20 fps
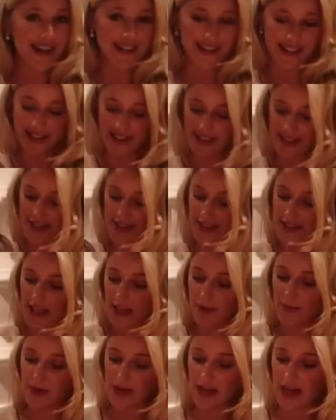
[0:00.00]
onion,
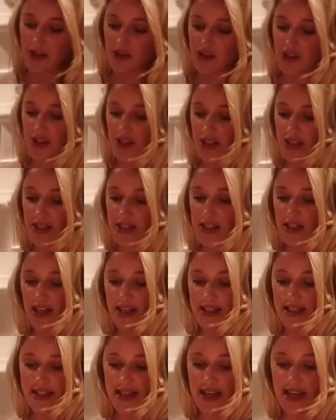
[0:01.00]
and we're now just gonna
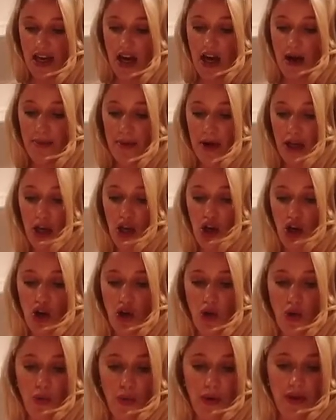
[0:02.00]
dice that up
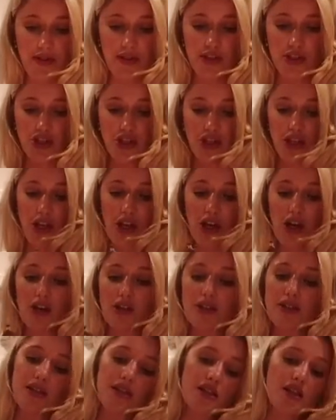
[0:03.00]
along with the
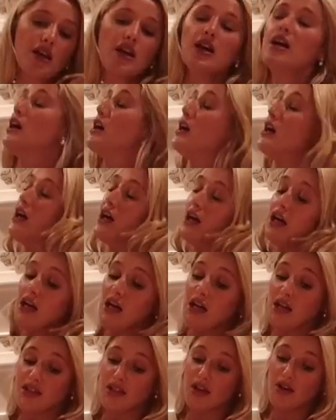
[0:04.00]
shallots.
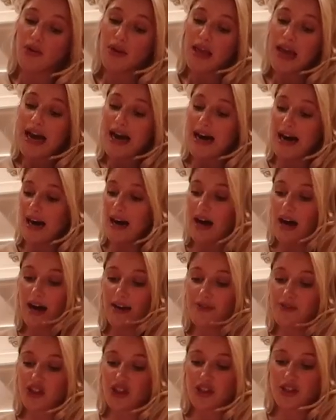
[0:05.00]
So yeah,
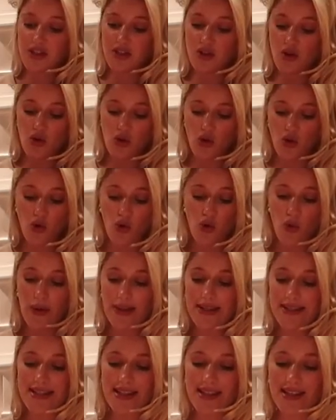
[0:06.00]
I've just
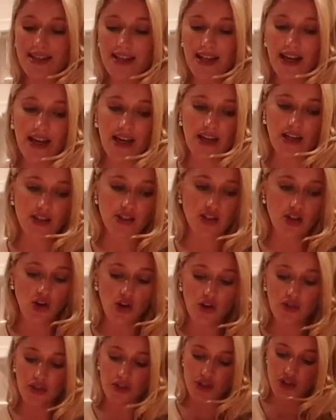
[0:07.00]
always learned
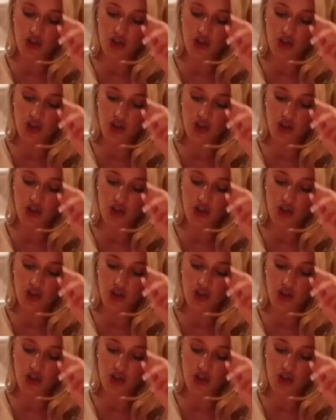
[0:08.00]
on the